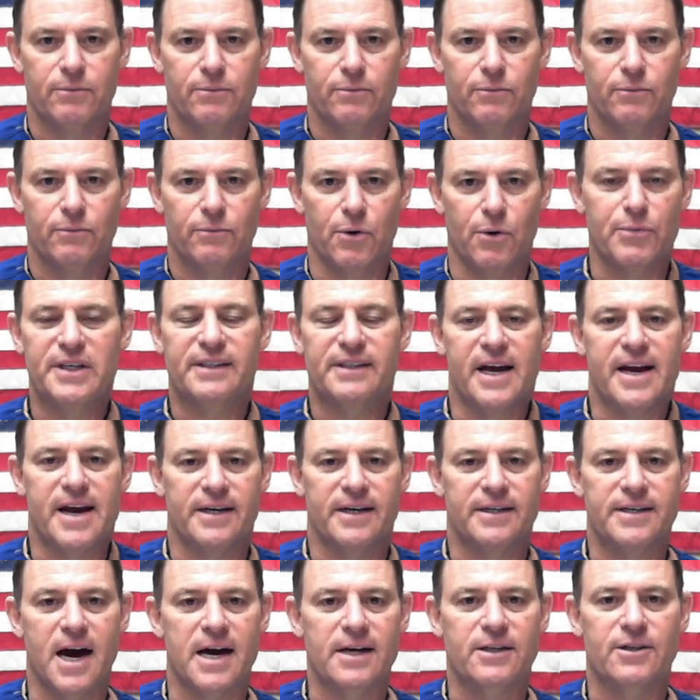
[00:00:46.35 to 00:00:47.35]
When we say
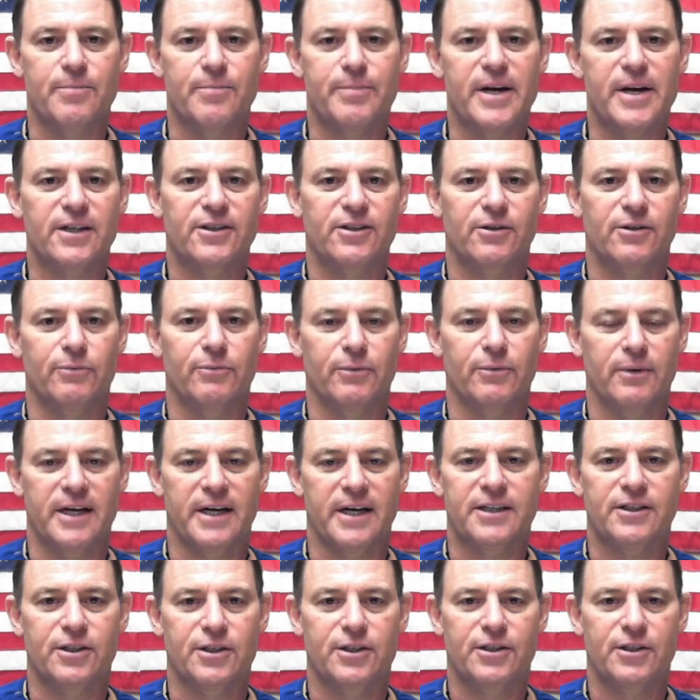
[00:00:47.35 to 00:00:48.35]
a doctor-patient
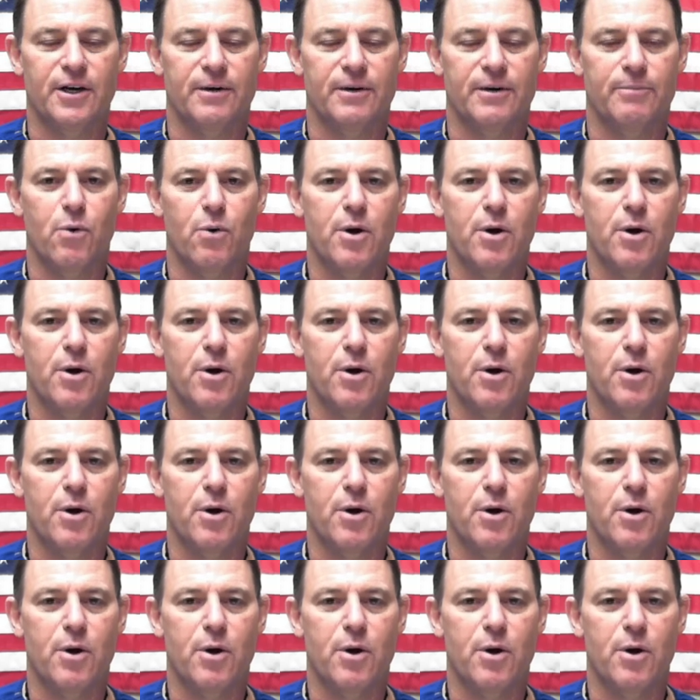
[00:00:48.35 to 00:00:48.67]
relationship,